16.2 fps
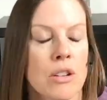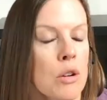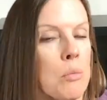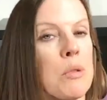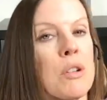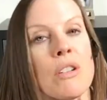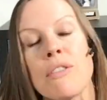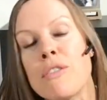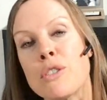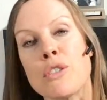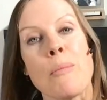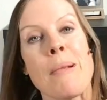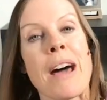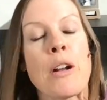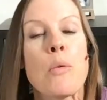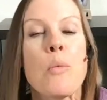you're beautiful no
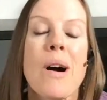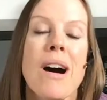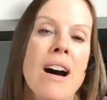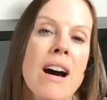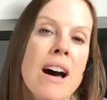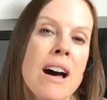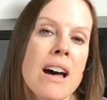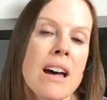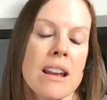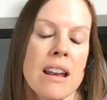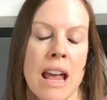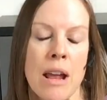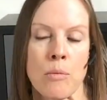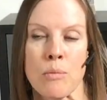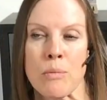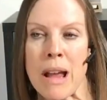matter what
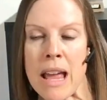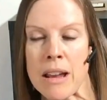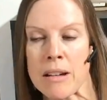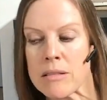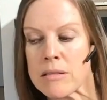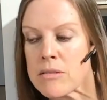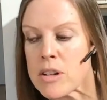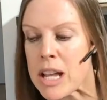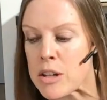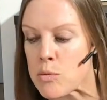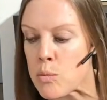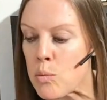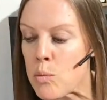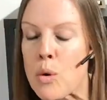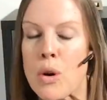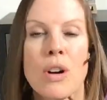and and
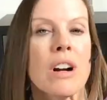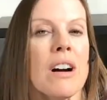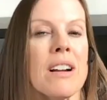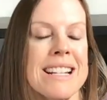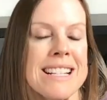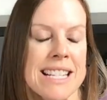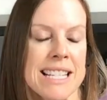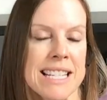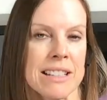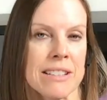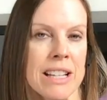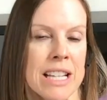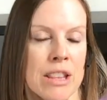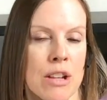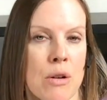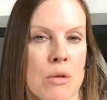and work on
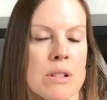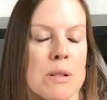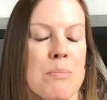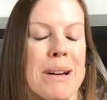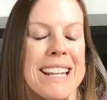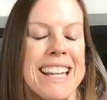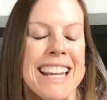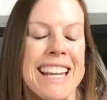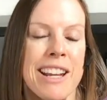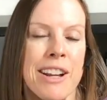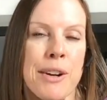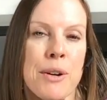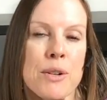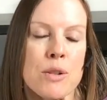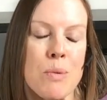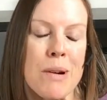instilling those but
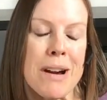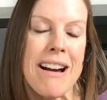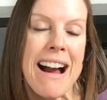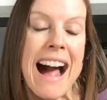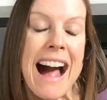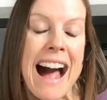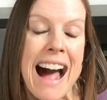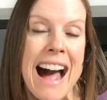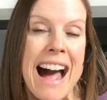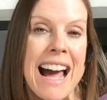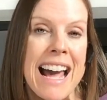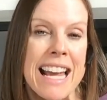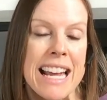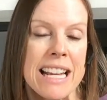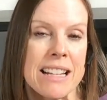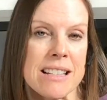here's where
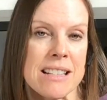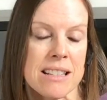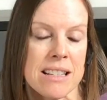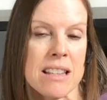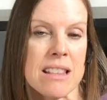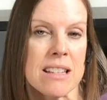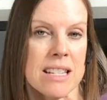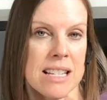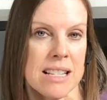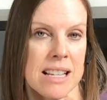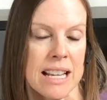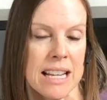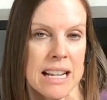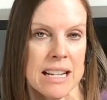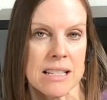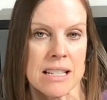i see the
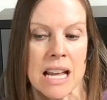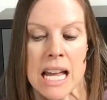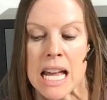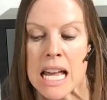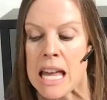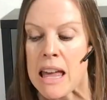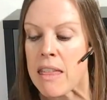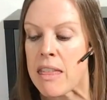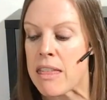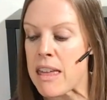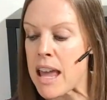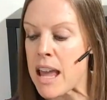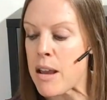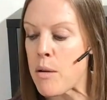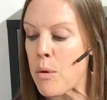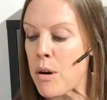disconnect
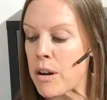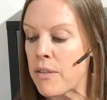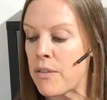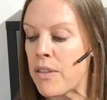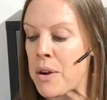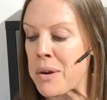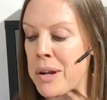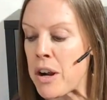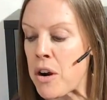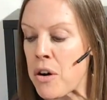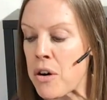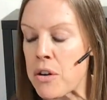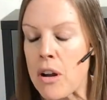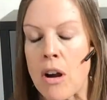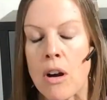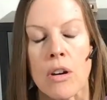they work very
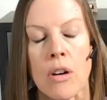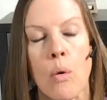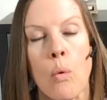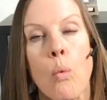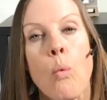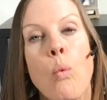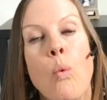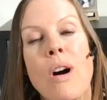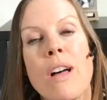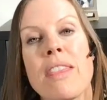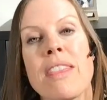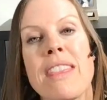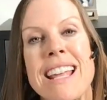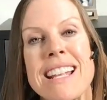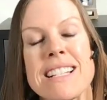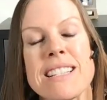hard on what
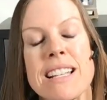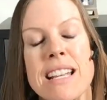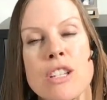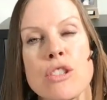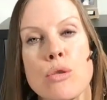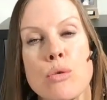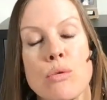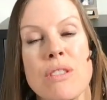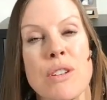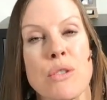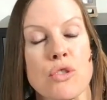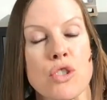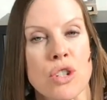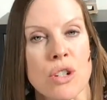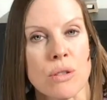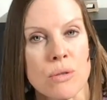they say to their
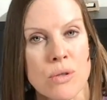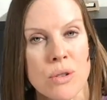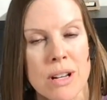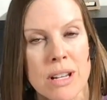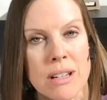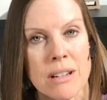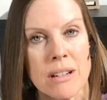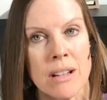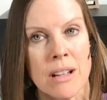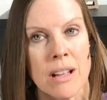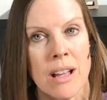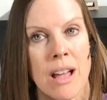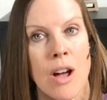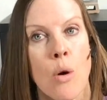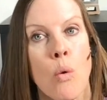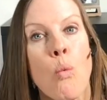children
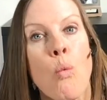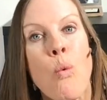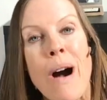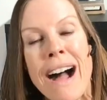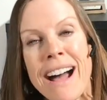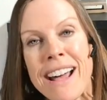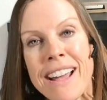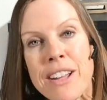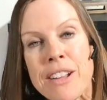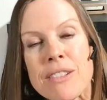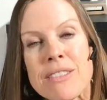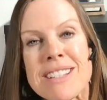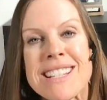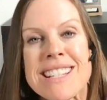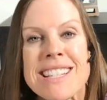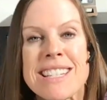
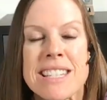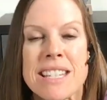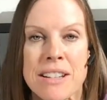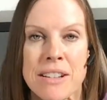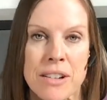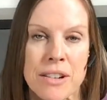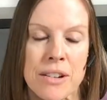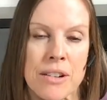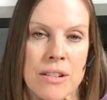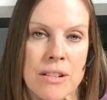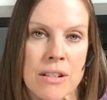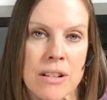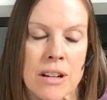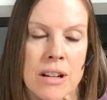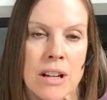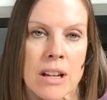while
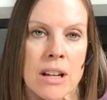still